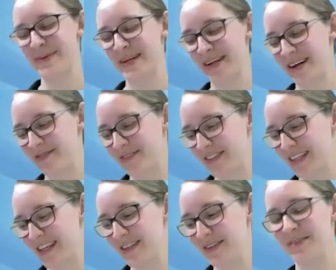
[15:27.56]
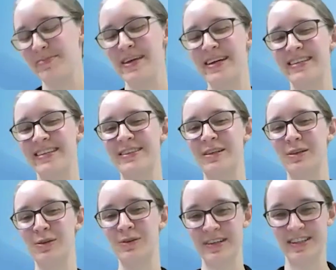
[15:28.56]
has been a conversation with pianist
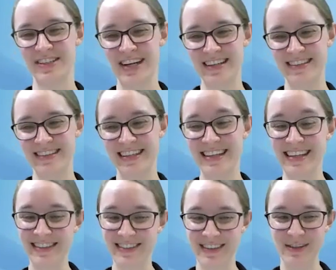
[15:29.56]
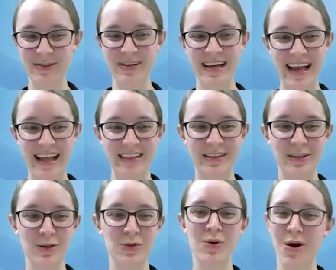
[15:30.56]
Lura Johnson, and that's Lura,
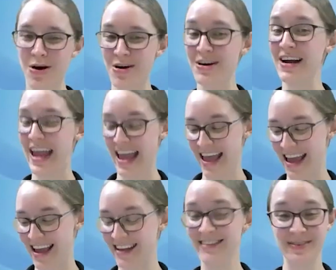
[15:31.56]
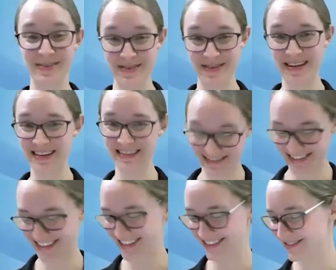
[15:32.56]
L-U-R-A, so you can
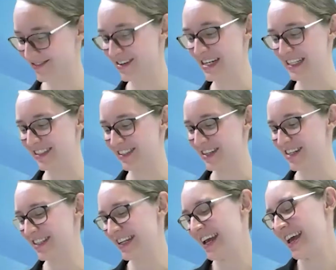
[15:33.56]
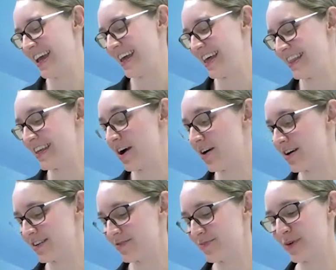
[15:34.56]
research. And the
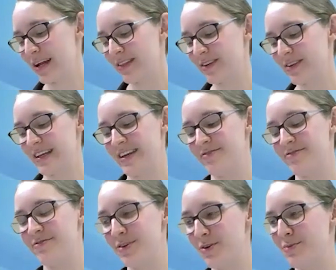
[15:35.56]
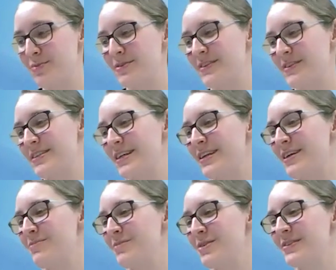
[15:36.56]
Art of Prelude and Fugue,
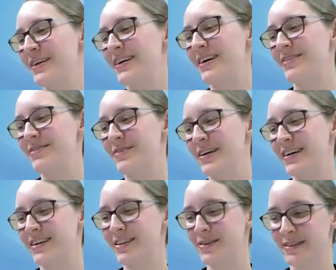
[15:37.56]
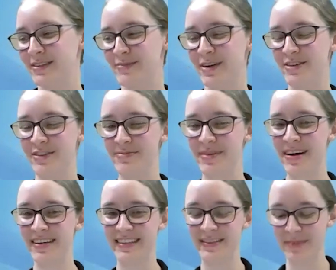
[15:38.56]
presenting music of Johann Sebastian
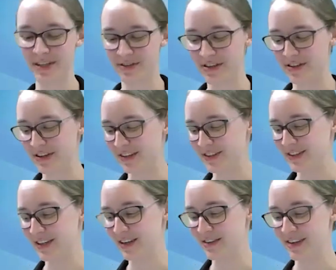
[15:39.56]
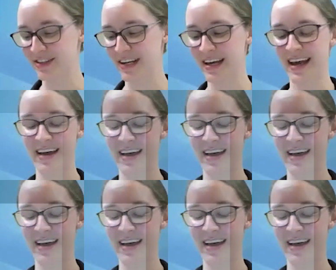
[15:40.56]
Bach and Dmitri Shostakovich.